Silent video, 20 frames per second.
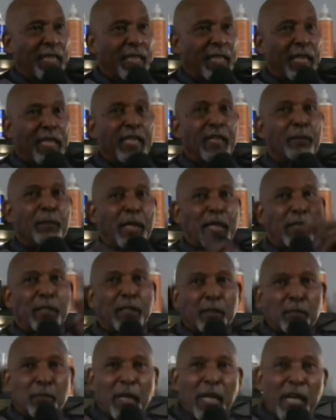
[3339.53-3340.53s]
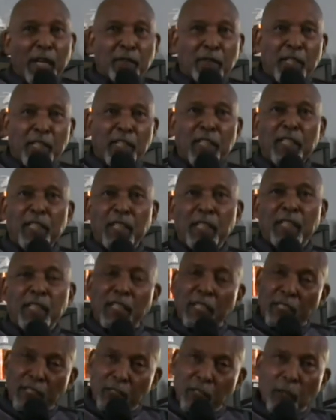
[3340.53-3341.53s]
And they made behaving good
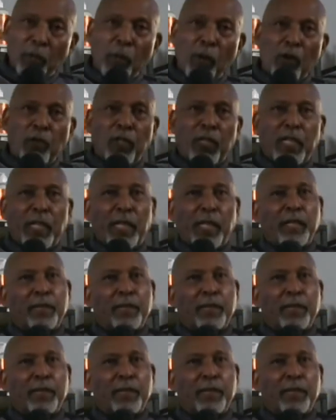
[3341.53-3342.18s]
the wrong thing.